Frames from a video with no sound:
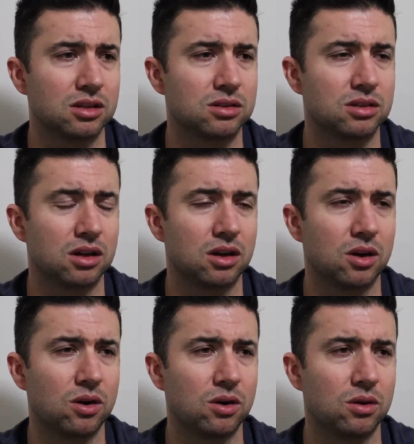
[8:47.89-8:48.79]

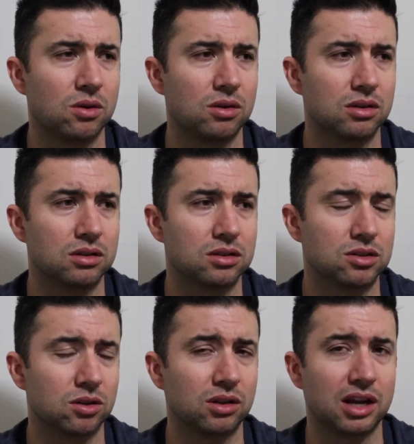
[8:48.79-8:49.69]
So,
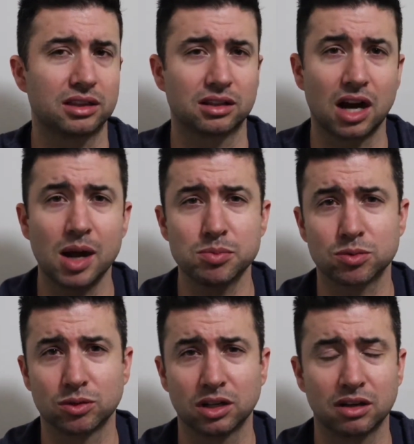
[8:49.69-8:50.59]
so like the
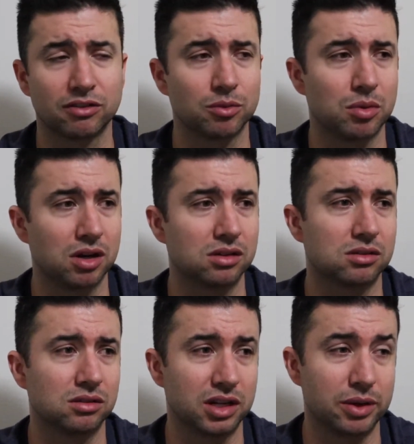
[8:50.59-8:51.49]
cops were looking for my
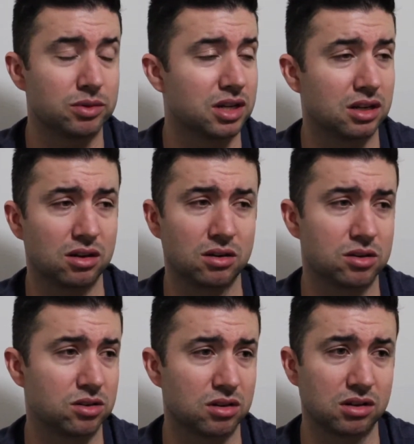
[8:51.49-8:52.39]
uncle, and he was getting all
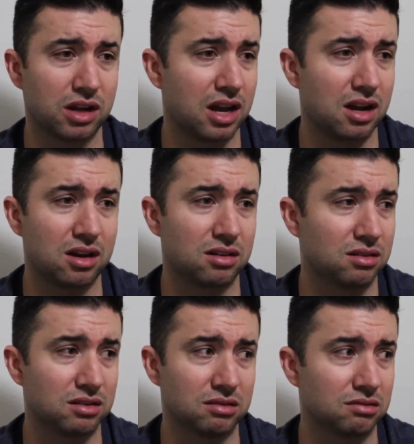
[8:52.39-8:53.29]
strung
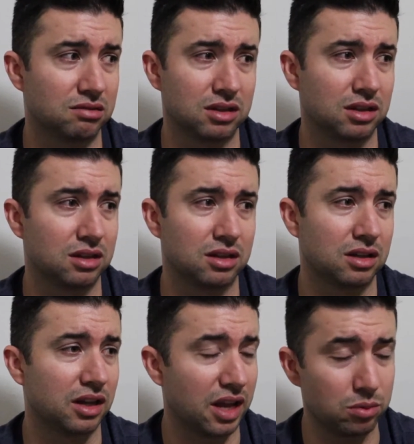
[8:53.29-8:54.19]
out, and
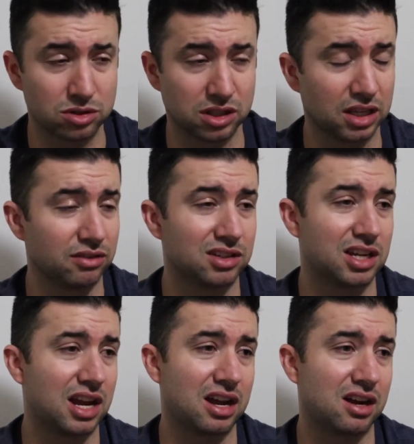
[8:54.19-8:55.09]
he was leaving
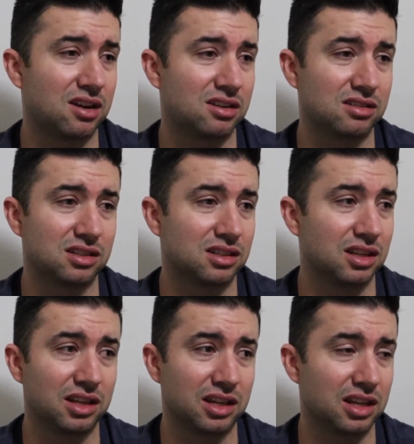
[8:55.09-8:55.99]
town,
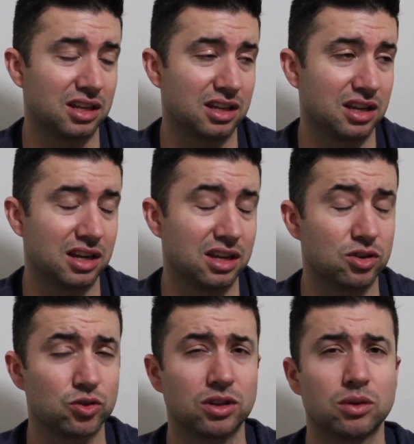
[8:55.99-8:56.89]
and and
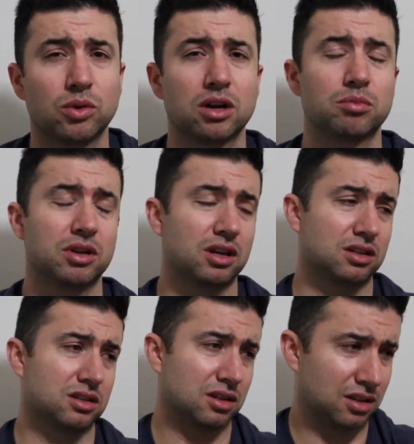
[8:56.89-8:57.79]
it's really weird
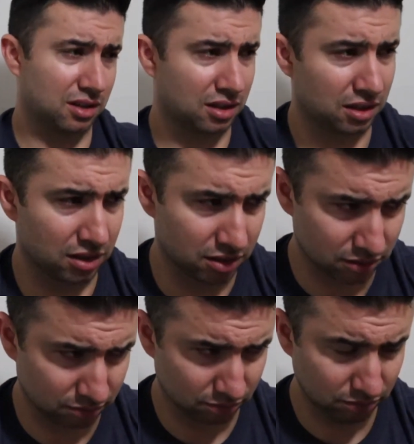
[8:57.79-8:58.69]
because
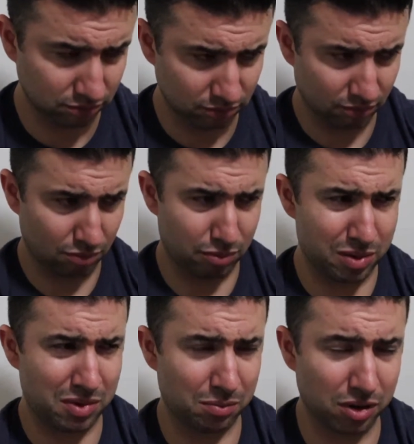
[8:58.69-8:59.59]
me
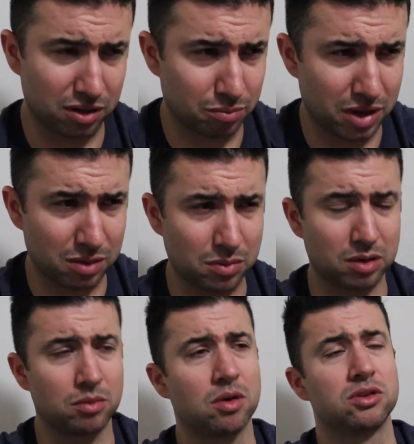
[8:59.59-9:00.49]
and my brother met him in
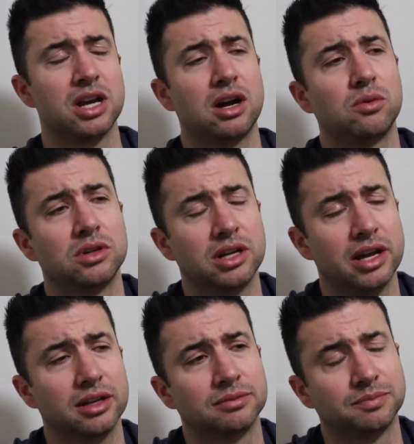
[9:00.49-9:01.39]
a motel one
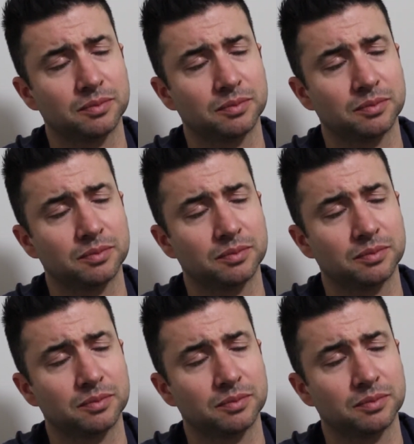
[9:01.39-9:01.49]
day,